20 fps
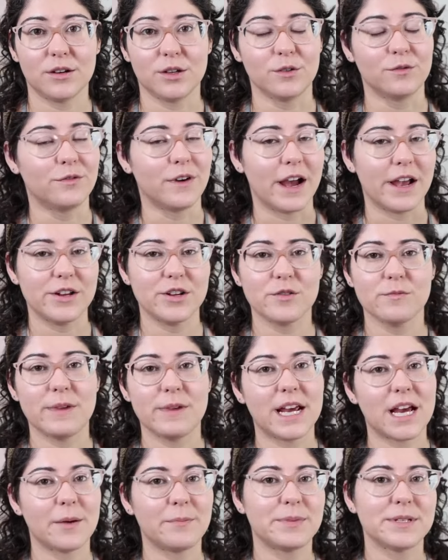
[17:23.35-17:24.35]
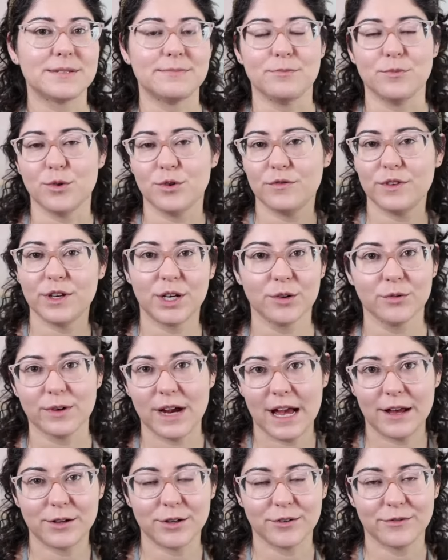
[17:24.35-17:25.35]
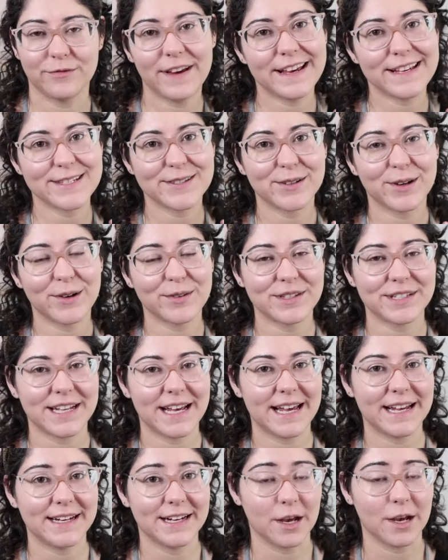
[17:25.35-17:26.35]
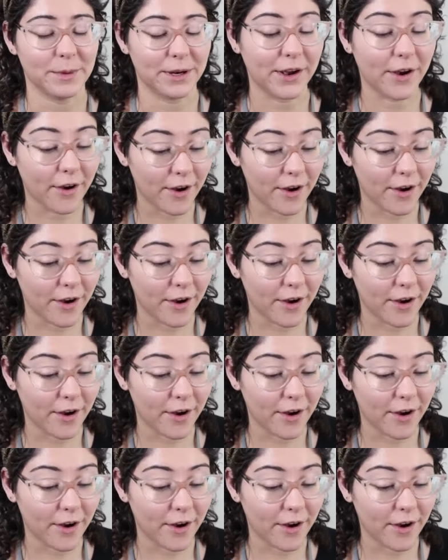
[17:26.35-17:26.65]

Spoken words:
you find your makeup is moving around your face throughout the day and coming